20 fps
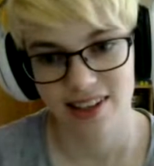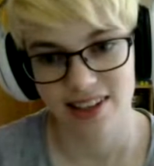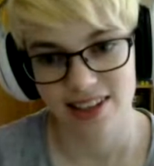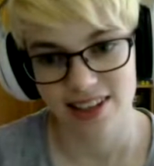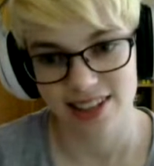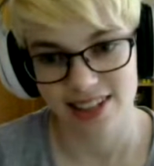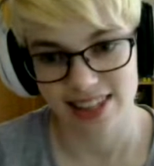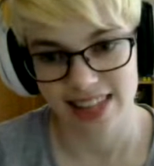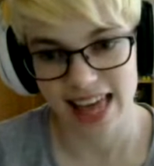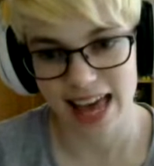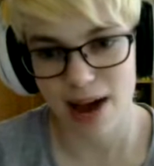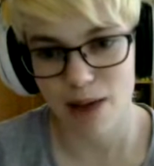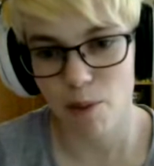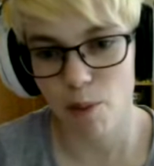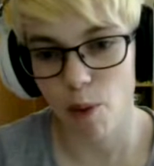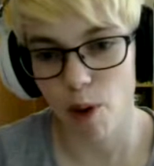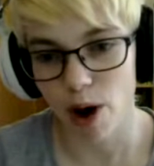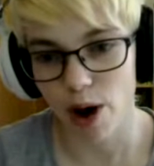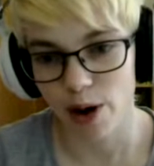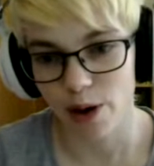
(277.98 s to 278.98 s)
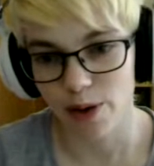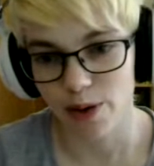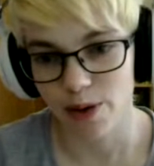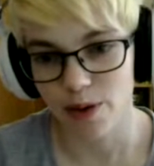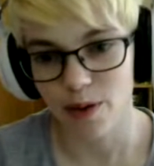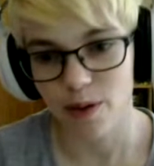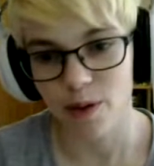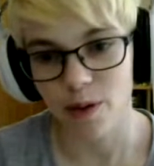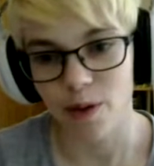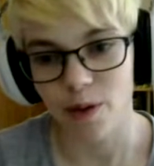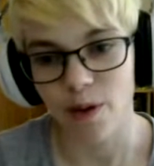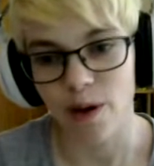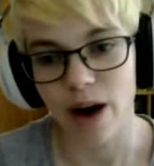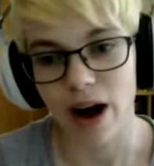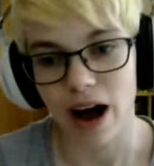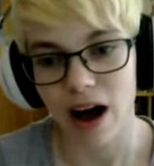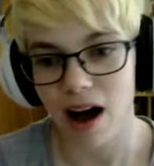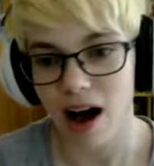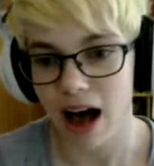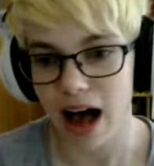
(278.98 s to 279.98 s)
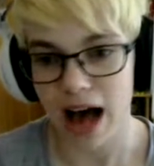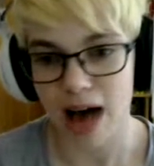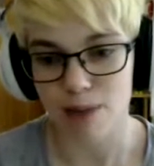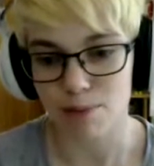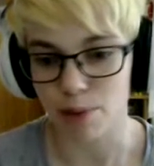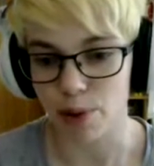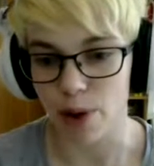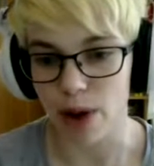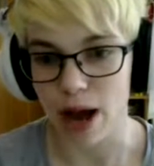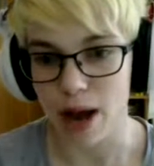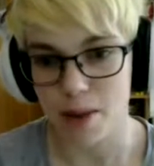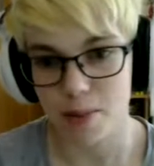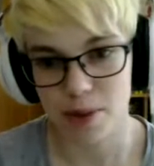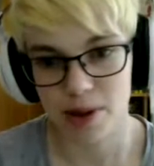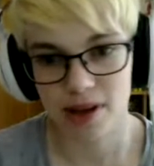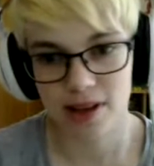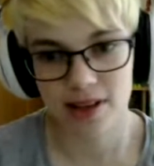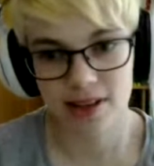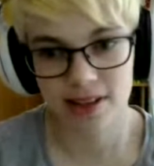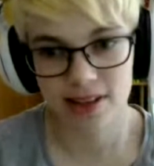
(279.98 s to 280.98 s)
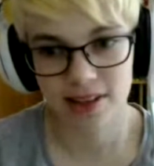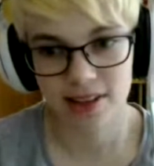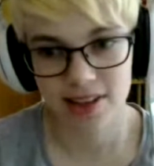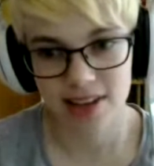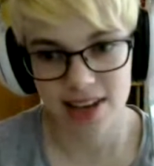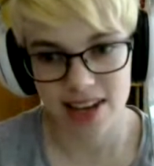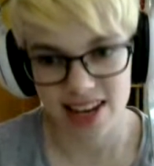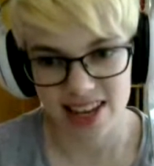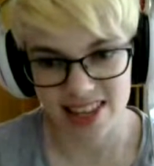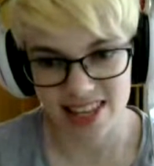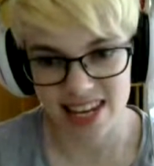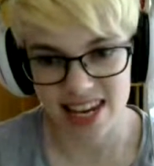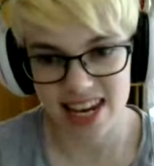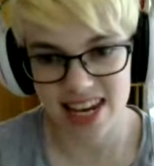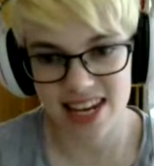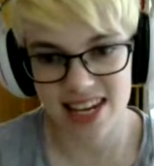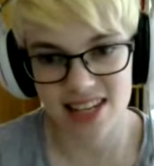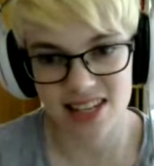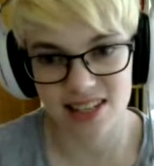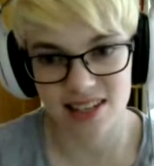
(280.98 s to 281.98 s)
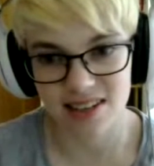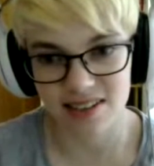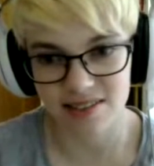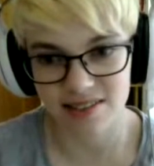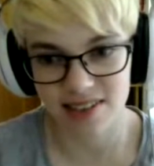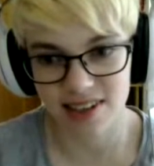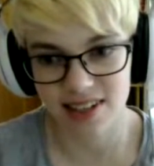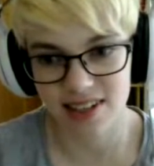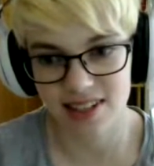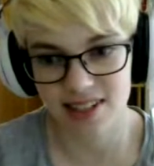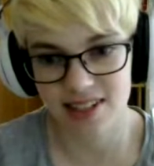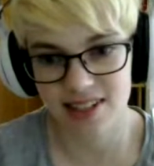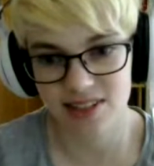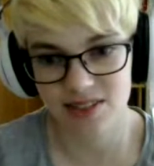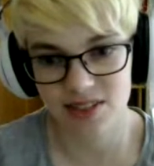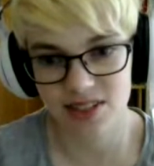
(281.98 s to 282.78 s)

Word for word: Zlamwo or Aboep in the Eastern fashion.